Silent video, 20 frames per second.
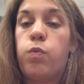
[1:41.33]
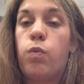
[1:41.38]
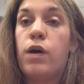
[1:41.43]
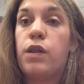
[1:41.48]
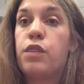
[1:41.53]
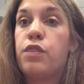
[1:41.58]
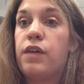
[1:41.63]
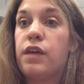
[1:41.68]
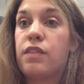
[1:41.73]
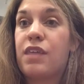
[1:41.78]

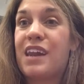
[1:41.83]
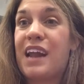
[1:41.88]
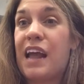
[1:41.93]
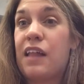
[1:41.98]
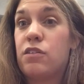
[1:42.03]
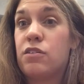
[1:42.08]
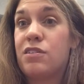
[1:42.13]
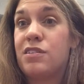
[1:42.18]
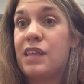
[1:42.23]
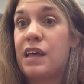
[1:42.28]
one thing that
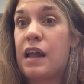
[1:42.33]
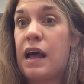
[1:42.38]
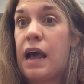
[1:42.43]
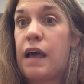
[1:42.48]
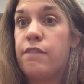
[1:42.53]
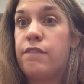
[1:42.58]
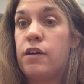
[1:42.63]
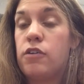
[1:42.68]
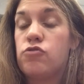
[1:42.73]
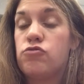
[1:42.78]
I learned that
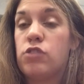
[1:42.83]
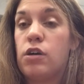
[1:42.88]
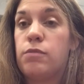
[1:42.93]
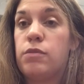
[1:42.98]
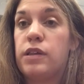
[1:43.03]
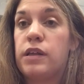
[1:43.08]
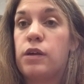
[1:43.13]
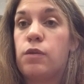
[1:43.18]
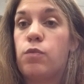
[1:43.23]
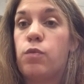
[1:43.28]
I found
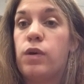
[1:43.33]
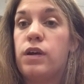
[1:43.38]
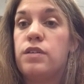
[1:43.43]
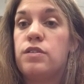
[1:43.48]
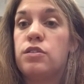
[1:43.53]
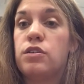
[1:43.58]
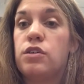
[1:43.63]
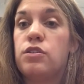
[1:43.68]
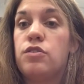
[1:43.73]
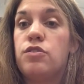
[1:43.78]
troubling
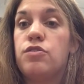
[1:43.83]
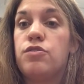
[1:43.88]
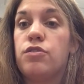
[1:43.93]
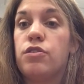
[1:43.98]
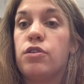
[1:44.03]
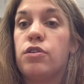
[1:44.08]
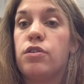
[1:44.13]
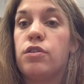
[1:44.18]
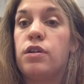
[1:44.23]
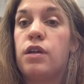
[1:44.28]
was
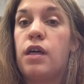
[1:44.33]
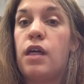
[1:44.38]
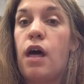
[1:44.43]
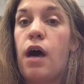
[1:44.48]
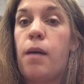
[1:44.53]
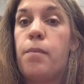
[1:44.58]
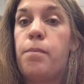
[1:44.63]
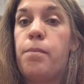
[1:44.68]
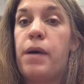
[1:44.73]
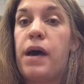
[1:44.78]
concern
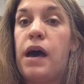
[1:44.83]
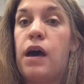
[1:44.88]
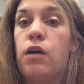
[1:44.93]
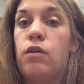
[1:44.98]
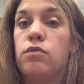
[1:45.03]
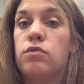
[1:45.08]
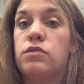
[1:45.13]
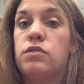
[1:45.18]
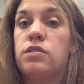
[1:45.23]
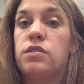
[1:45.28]

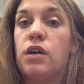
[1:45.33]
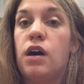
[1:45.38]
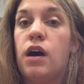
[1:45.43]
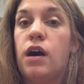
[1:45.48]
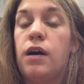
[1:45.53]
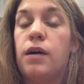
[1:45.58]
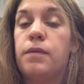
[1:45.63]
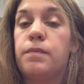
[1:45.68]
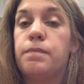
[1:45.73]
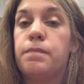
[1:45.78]
about
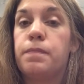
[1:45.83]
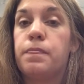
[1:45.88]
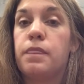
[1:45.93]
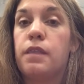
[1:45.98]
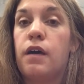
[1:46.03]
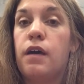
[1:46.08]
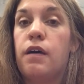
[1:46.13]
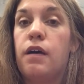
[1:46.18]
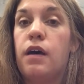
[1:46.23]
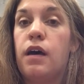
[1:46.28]
um,
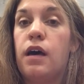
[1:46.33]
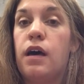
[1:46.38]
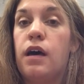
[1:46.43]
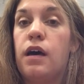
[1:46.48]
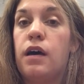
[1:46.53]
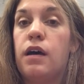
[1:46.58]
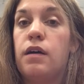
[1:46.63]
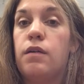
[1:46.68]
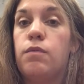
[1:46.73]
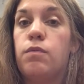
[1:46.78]

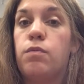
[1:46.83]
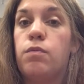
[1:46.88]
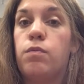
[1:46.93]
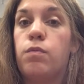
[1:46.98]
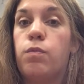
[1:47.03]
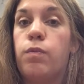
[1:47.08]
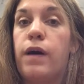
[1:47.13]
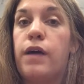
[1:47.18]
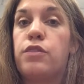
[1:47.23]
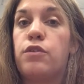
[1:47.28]
uh,
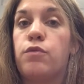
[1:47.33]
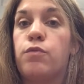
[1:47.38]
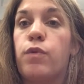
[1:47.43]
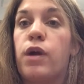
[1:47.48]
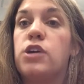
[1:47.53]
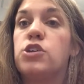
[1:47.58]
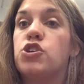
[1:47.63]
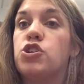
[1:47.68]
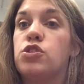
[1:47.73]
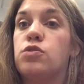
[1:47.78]
whether
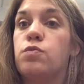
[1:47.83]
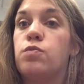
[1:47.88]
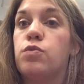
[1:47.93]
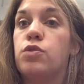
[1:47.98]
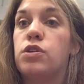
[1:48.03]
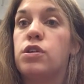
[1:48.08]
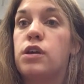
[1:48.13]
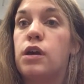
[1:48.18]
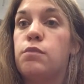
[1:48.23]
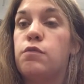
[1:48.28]
Russia
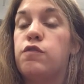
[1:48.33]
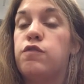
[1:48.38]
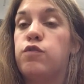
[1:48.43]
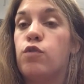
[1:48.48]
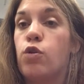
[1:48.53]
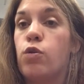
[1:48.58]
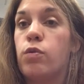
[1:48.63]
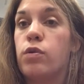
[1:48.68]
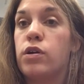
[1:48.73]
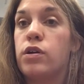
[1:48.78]
would come
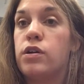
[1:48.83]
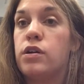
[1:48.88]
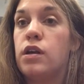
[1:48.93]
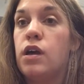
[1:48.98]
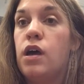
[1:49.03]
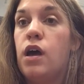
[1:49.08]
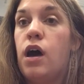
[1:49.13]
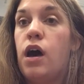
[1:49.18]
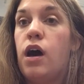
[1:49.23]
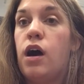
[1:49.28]

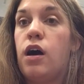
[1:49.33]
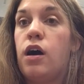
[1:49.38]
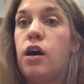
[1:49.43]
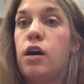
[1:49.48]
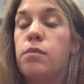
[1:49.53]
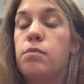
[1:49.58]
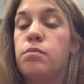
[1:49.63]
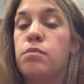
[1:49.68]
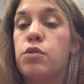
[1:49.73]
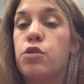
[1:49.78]
forward
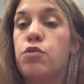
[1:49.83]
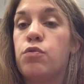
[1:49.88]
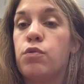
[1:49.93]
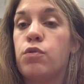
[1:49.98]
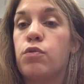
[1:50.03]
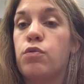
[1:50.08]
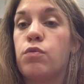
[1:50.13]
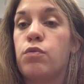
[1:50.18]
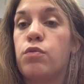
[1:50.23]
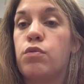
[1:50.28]
um,
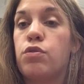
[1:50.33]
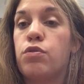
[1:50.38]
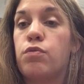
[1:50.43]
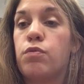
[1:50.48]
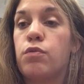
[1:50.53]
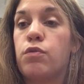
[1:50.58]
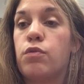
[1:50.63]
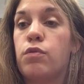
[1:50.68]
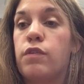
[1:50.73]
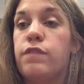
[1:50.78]
through
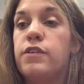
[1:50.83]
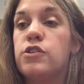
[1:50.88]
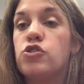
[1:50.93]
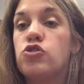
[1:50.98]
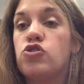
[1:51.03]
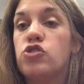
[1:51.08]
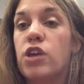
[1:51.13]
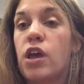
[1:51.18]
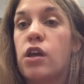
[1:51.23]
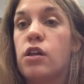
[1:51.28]
through
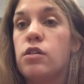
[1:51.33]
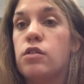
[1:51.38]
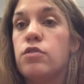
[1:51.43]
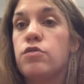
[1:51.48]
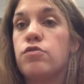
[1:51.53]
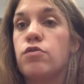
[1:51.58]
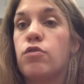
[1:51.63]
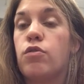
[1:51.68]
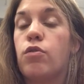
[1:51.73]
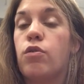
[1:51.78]
official
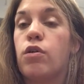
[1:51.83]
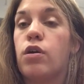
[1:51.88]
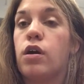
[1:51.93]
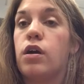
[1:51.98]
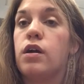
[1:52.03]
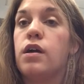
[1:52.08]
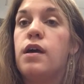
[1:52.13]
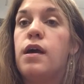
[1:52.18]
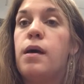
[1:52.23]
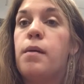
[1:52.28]
channels
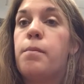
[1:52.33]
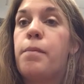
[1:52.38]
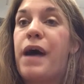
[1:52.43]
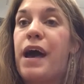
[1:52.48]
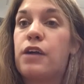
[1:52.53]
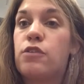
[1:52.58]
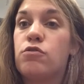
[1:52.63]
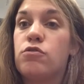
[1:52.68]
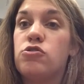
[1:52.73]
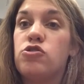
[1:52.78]
or
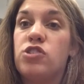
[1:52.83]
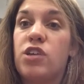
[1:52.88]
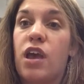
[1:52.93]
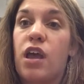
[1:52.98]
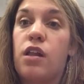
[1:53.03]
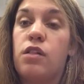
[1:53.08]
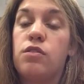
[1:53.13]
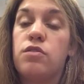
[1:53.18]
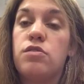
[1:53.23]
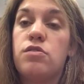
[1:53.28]
backdoor
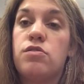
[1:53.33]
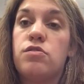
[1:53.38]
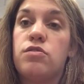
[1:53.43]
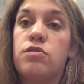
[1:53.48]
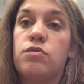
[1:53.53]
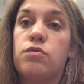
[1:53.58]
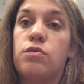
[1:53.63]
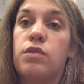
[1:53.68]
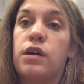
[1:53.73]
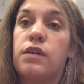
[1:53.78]
channels
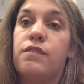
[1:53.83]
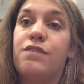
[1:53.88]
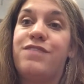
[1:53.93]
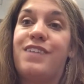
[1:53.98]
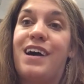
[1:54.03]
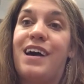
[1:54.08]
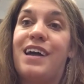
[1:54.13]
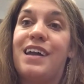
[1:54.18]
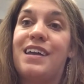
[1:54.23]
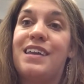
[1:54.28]
to
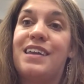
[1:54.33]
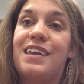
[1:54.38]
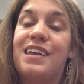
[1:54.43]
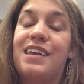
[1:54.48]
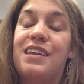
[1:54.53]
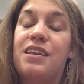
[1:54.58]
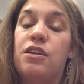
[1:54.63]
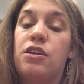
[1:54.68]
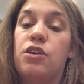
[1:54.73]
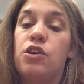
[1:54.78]
confide
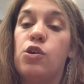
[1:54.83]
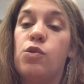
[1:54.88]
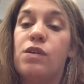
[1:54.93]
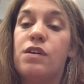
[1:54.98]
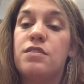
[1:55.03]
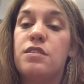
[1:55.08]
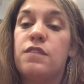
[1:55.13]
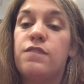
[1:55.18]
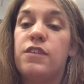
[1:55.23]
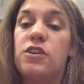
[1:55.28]
in
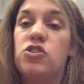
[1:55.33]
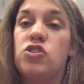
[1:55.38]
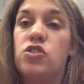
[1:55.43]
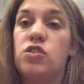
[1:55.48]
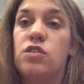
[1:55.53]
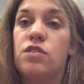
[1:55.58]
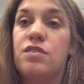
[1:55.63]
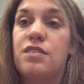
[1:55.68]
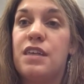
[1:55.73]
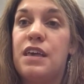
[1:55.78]
U.S.
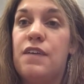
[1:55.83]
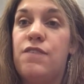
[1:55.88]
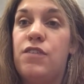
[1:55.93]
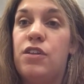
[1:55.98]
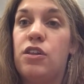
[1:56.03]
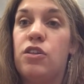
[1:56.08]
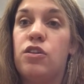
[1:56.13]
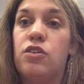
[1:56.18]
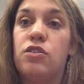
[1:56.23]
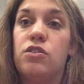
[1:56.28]
officials
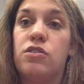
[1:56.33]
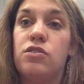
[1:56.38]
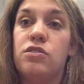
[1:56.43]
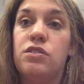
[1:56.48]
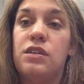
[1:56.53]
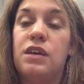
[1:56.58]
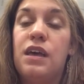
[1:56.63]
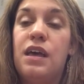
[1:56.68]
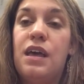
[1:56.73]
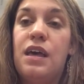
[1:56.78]
if it
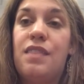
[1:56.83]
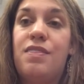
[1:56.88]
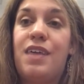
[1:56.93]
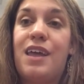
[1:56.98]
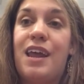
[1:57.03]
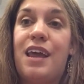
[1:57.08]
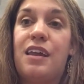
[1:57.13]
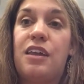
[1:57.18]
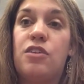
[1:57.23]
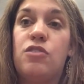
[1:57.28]
learned
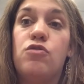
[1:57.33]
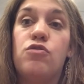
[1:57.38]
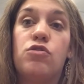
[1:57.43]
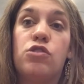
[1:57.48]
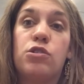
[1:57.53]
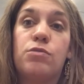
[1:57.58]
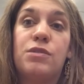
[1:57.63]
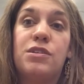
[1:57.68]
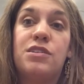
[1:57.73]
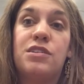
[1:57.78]
that any
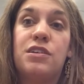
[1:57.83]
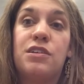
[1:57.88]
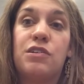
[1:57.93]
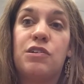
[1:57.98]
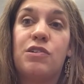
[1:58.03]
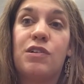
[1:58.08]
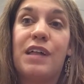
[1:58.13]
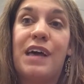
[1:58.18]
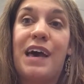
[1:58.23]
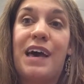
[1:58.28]
nuclear
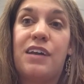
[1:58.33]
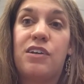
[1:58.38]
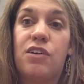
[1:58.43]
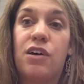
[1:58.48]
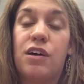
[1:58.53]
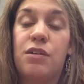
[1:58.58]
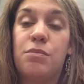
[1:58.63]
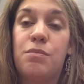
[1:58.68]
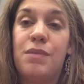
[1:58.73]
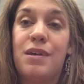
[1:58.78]
material had
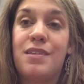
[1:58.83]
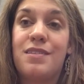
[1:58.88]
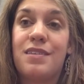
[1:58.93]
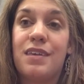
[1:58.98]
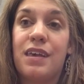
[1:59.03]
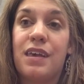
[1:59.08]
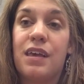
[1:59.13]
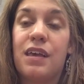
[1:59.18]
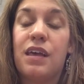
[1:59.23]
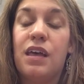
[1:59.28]
gone
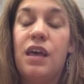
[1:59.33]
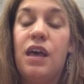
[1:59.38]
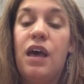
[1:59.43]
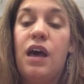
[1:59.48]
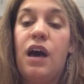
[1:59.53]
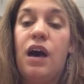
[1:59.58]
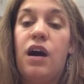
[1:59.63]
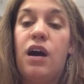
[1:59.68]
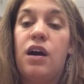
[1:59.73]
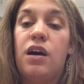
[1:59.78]
missing.
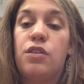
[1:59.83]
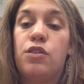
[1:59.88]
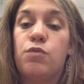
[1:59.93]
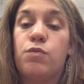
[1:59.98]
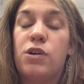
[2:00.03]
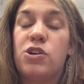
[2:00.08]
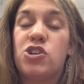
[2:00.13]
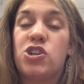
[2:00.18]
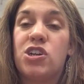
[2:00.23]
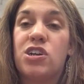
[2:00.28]
Uh,
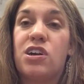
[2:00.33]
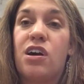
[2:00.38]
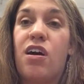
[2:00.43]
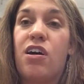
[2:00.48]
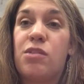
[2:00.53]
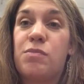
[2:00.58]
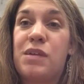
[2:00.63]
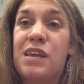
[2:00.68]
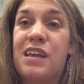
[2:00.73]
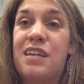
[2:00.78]
the Russian
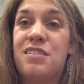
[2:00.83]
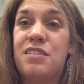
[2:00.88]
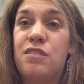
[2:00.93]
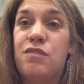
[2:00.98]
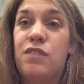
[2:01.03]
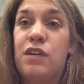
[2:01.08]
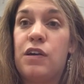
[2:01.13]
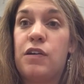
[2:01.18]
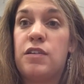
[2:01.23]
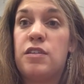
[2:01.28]
economy is
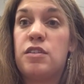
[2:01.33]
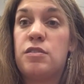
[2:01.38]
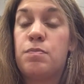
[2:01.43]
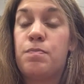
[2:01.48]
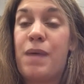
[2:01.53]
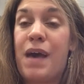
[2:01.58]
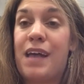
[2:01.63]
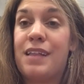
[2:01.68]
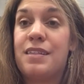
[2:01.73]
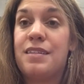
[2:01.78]
in a very
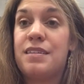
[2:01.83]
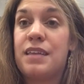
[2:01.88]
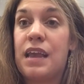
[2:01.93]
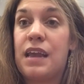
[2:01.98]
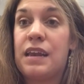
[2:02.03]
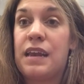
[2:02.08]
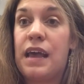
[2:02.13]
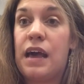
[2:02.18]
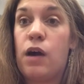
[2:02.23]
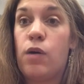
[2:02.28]
bad
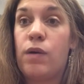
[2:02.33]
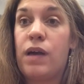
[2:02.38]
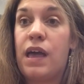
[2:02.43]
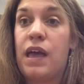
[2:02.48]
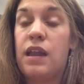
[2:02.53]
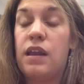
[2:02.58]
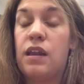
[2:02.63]
state now,